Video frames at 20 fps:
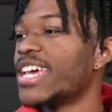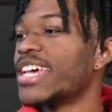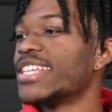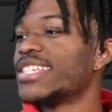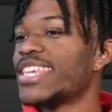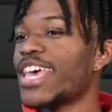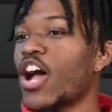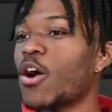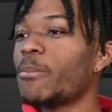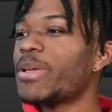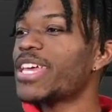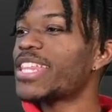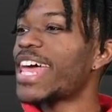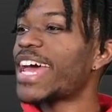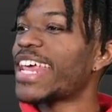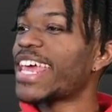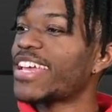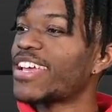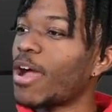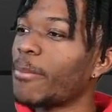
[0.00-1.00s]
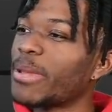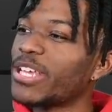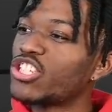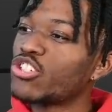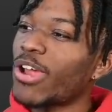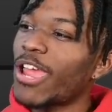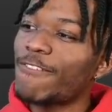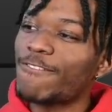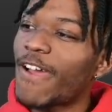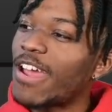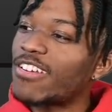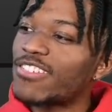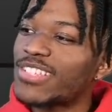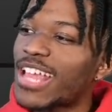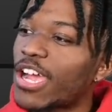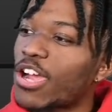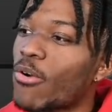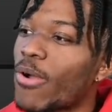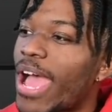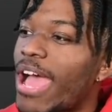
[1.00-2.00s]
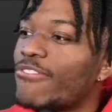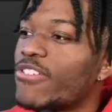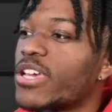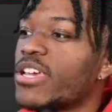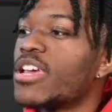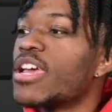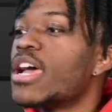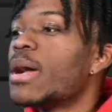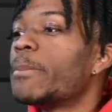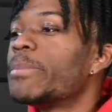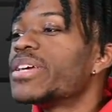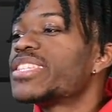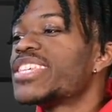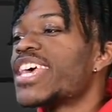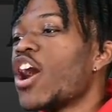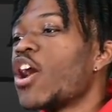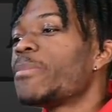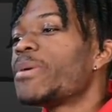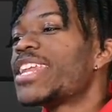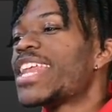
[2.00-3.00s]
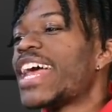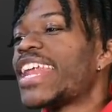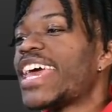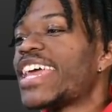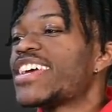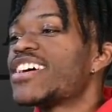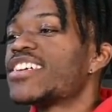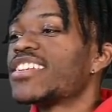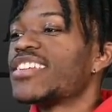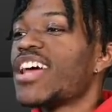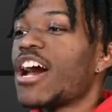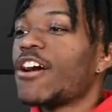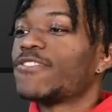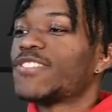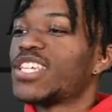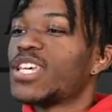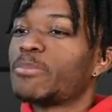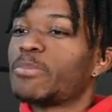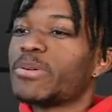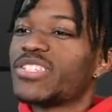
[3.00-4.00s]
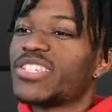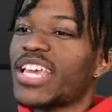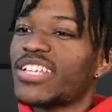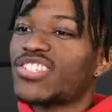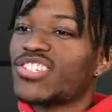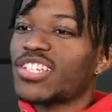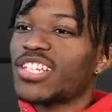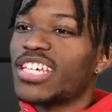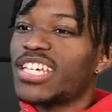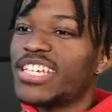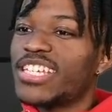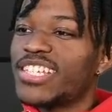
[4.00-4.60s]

Tell me that ain't, I mean, Trade Finder's not going to have it, but tell me that ain't good enough to potentially